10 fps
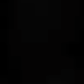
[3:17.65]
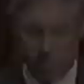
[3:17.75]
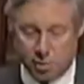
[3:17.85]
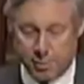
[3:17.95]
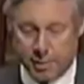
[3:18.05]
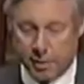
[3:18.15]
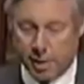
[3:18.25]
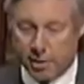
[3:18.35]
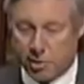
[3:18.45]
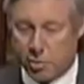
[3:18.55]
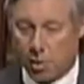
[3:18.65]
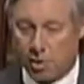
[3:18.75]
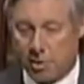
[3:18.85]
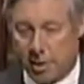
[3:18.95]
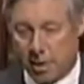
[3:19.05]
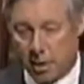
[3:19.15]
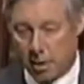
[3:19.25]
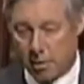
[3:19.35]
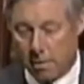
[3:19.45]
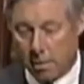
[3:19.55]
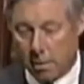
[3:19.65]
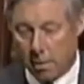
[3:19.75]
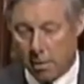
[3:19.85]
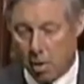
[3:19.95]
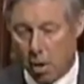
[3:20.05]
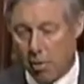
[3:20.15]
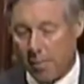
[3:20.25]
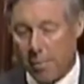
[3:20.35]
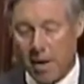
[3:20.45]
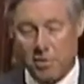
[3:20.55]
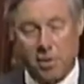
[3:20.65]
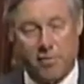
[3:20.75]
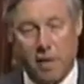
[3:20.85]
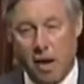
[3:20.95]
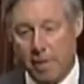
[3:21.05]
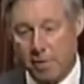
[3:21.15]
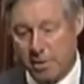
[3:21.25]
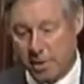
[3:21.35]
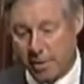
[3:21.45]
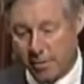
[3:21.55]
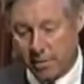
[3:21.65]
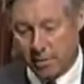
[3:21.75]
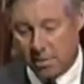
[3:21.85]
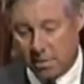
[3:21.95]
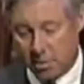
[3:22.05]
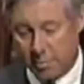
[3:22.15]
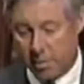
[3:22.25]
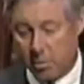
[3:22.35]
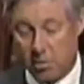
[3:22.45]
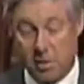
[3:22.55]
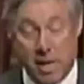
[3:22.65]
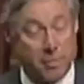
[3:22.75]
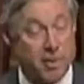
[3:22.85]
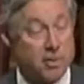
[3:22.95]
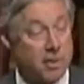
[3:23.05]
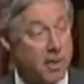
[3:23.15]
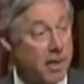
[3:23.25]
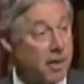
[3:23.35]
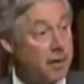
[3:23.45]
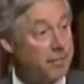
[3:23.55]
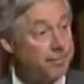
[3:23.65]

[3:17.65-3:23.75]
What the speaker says: Mr. Speaker, I just want to say all the positive comments here. This bill was not a piece of cake.